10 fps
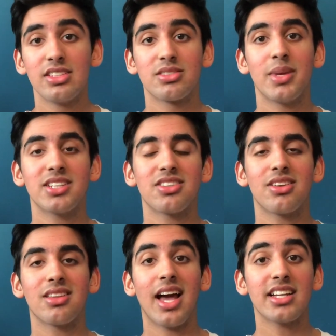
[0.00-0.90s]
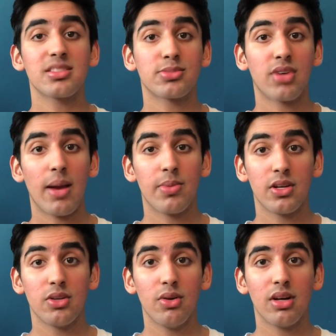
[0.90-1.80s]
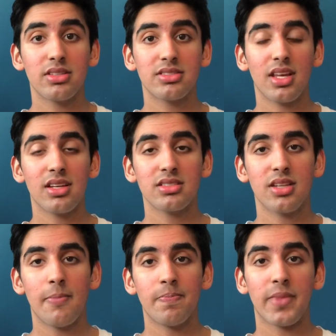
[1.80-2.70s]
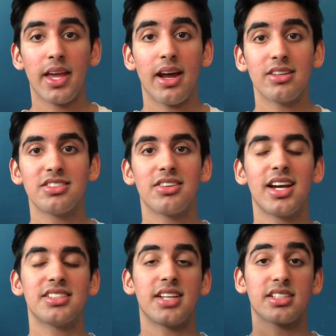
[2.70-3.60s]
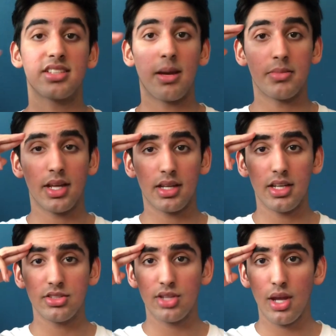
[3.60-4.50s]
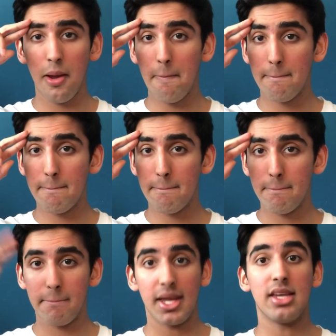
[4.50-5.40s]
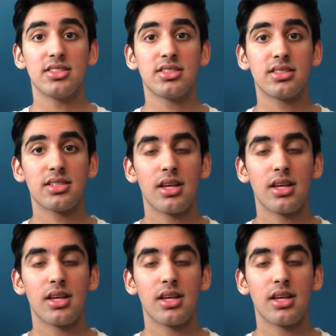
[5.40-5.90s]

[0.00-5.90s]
So make sure you like, subscribe, do all those things, and I'll see you guys next time. Take it easy. Peace.